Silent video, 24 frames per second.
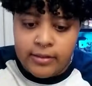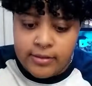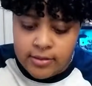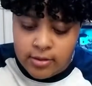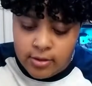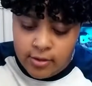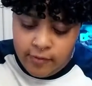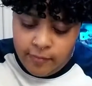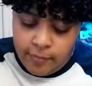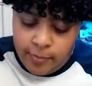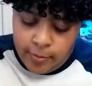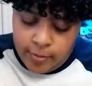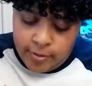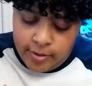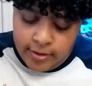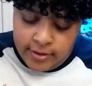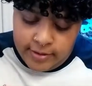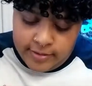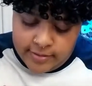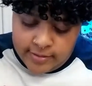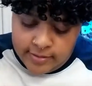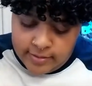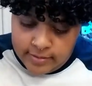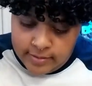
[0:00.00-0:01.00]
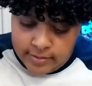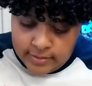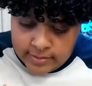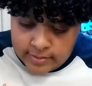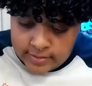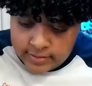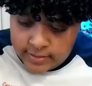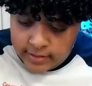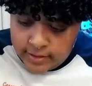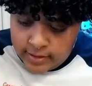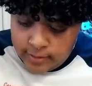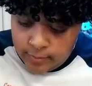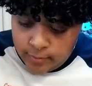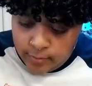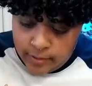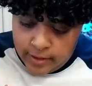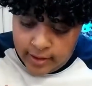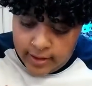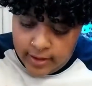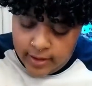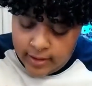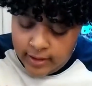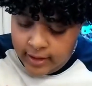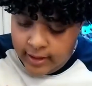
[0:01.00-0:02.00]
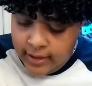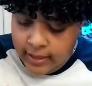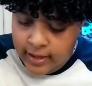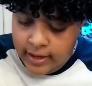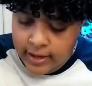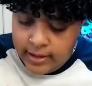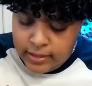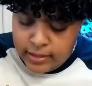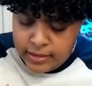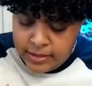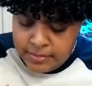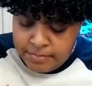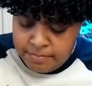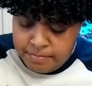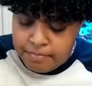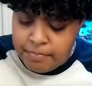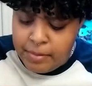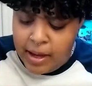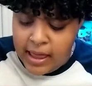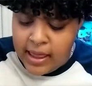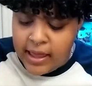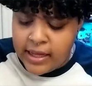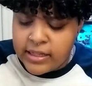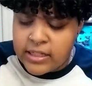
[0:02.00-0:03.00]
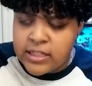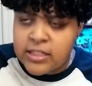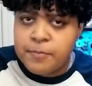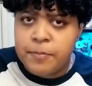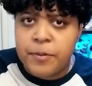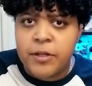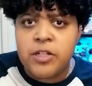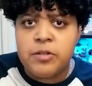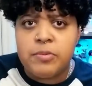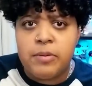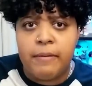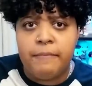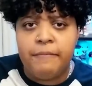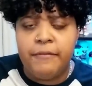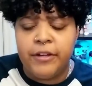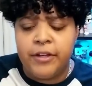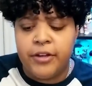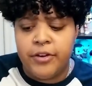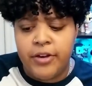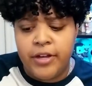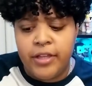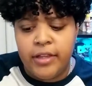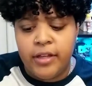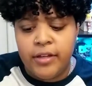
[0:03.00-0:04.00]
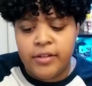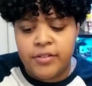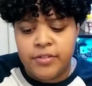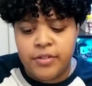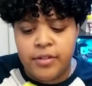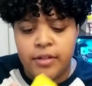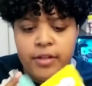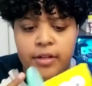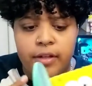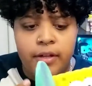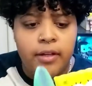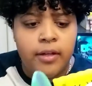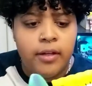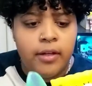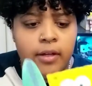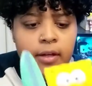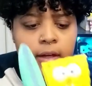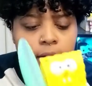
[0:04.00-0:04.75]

the surfboard. It's done well. I like the SpongeBob figure. He looks good.